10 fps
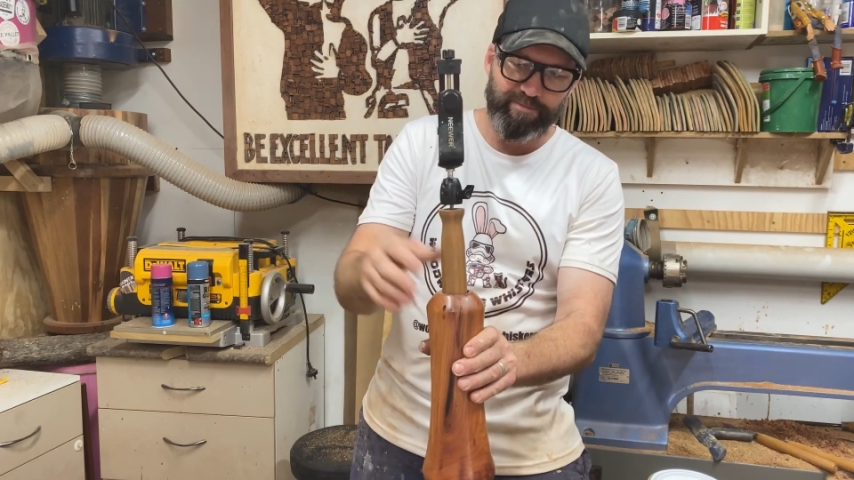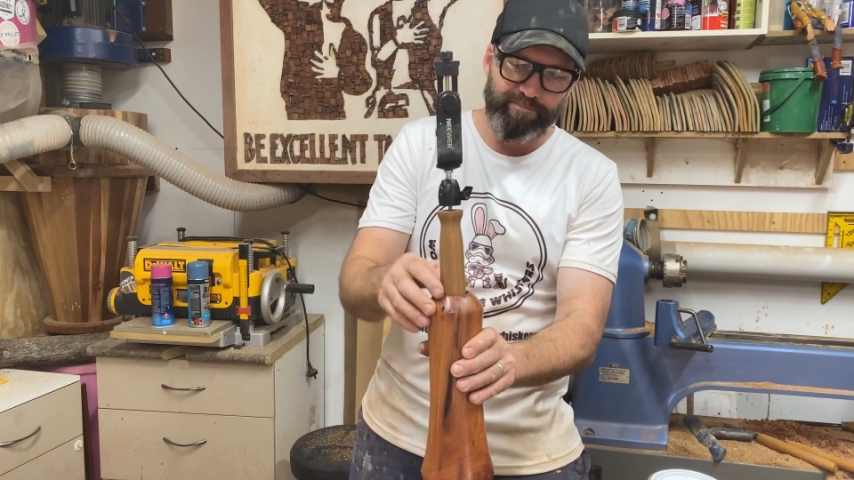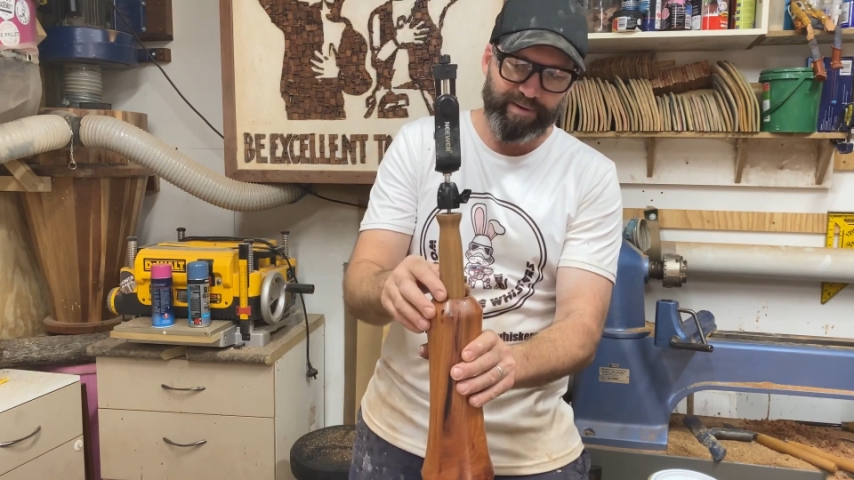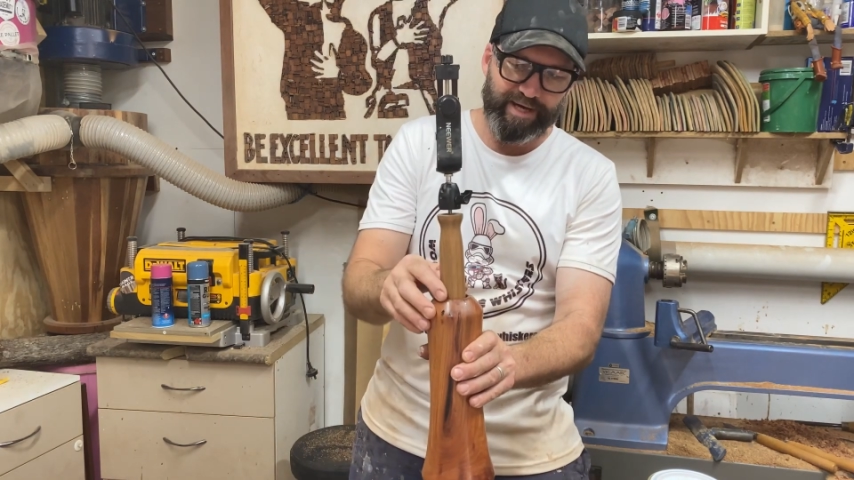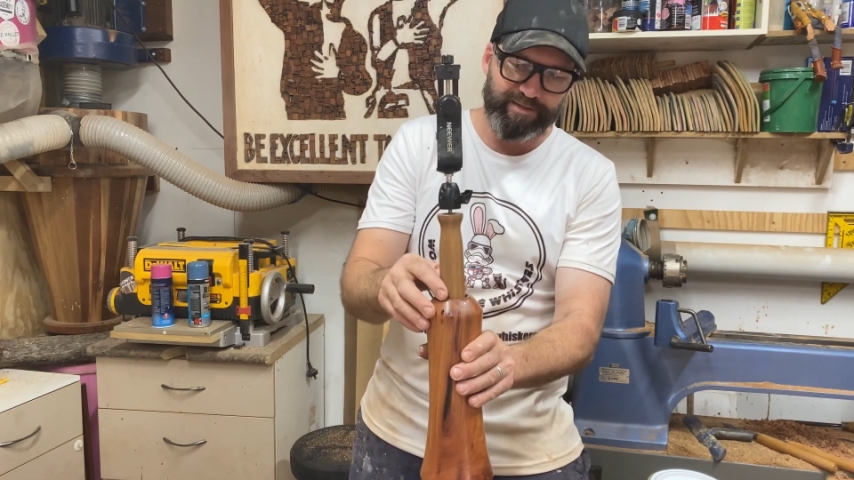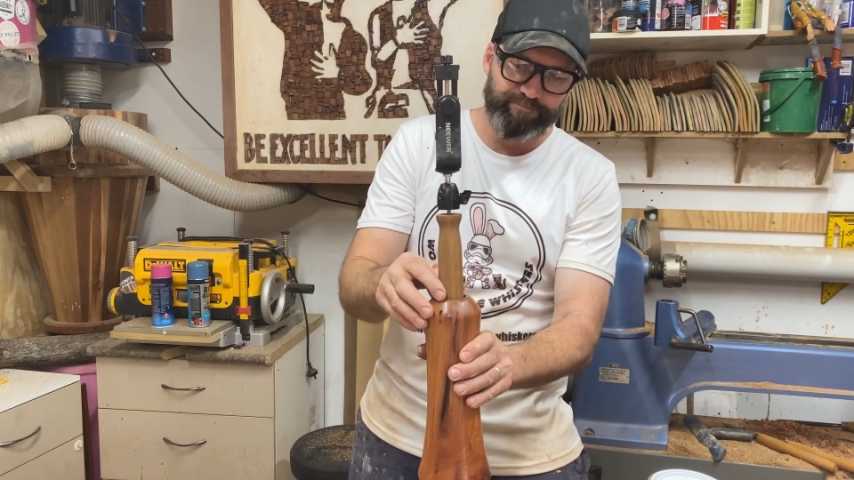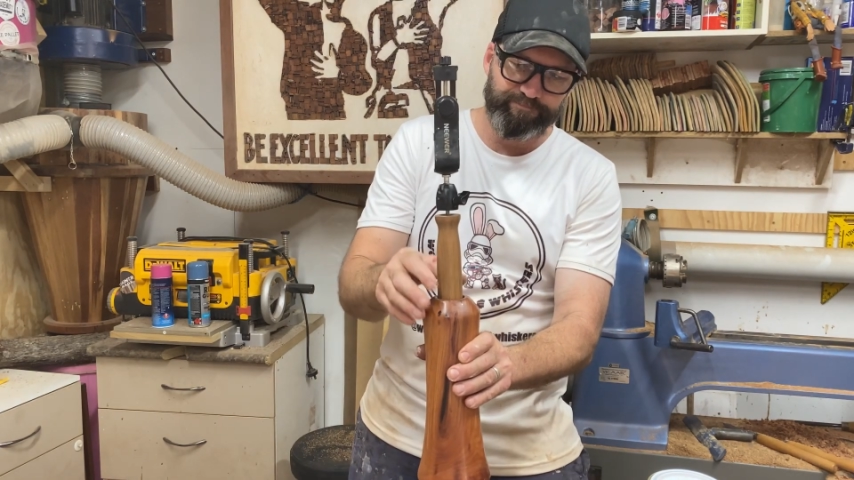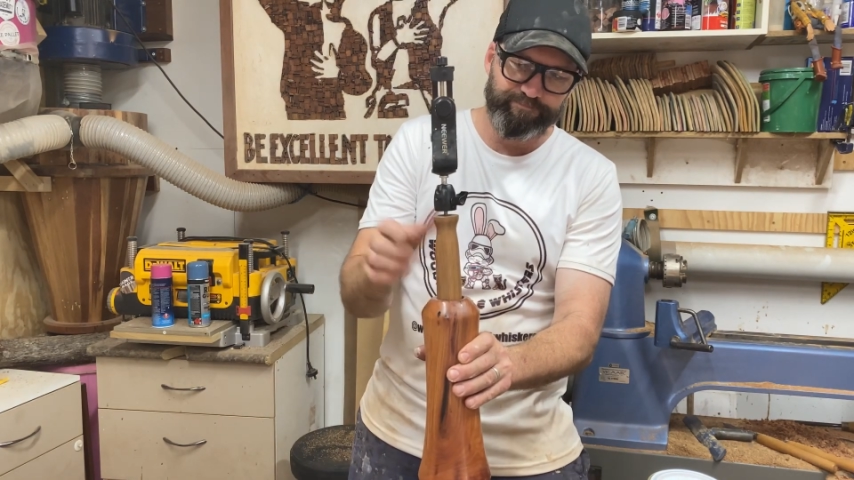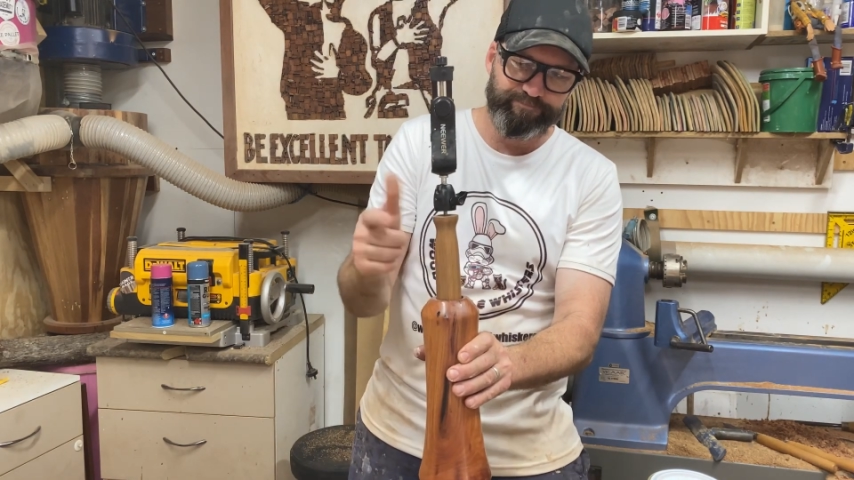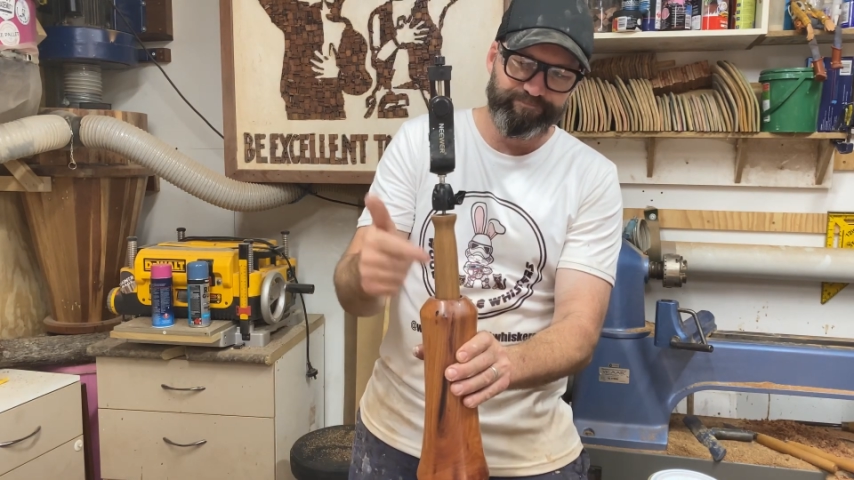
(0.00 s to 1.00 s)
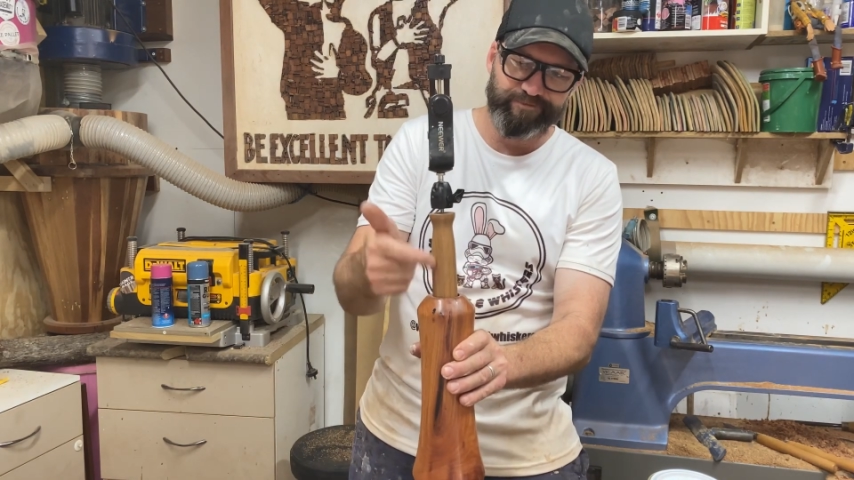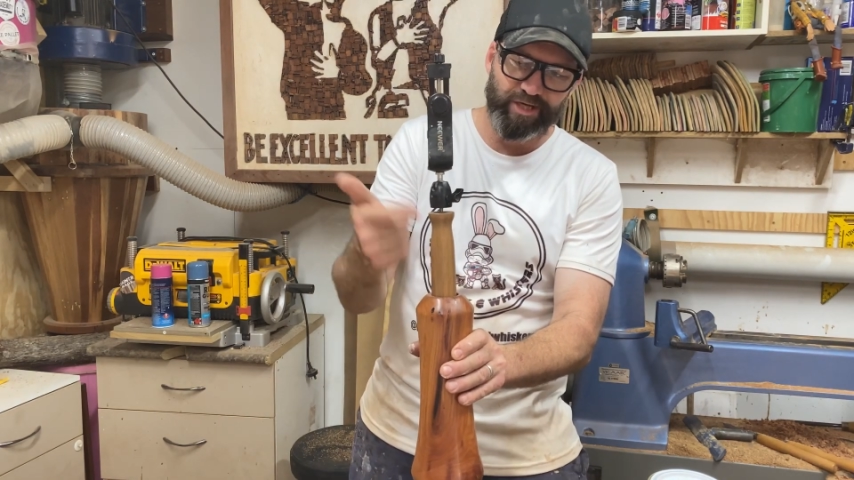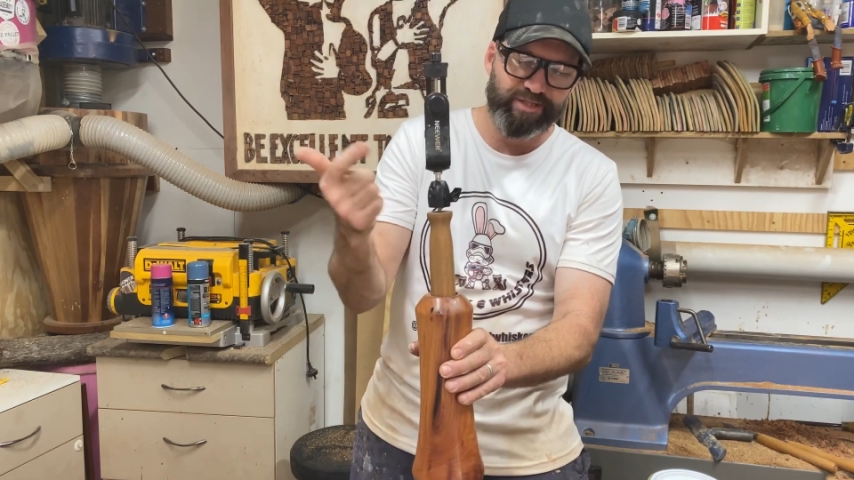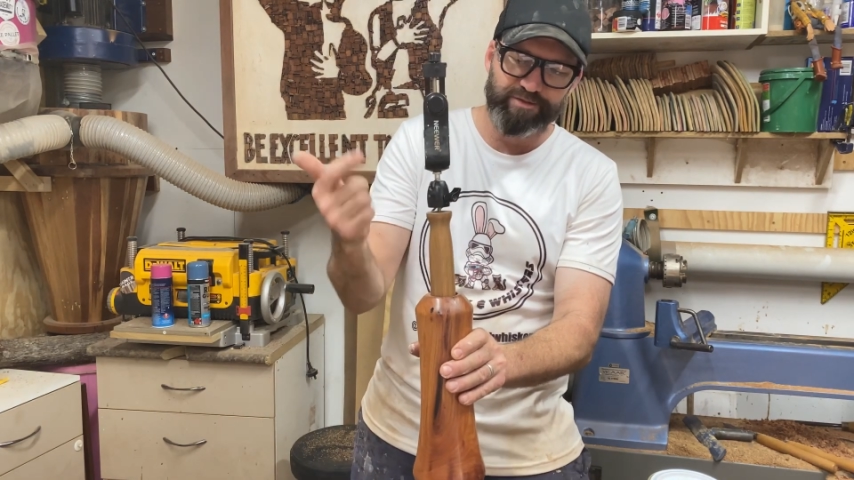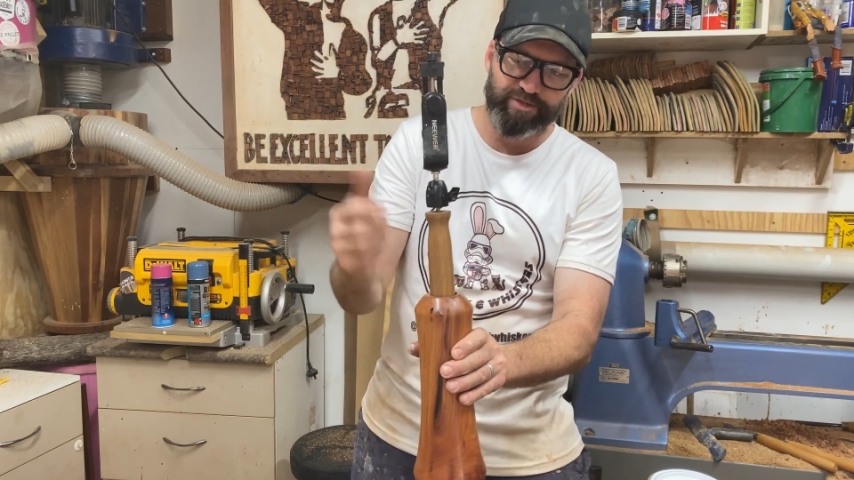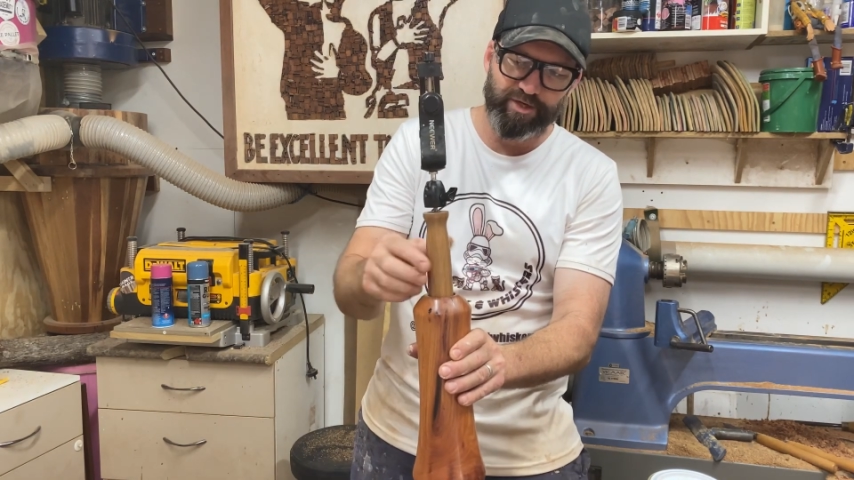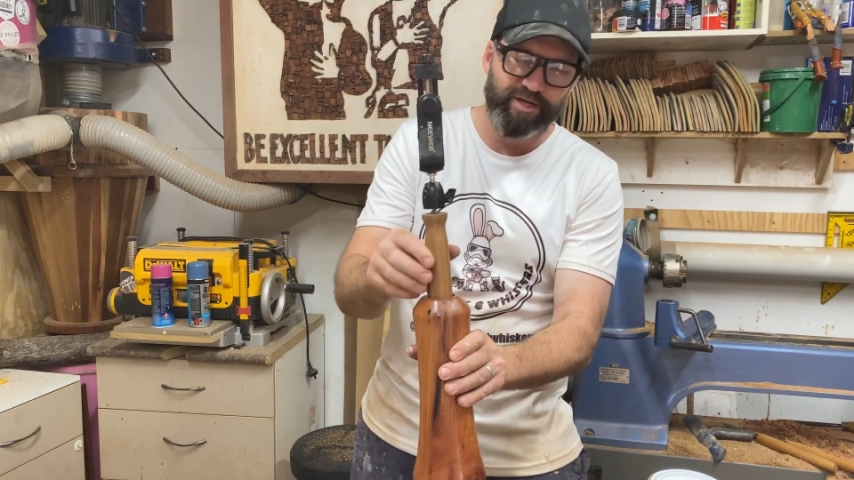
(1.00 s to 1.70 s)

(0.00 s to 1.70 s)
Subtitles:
but I can turn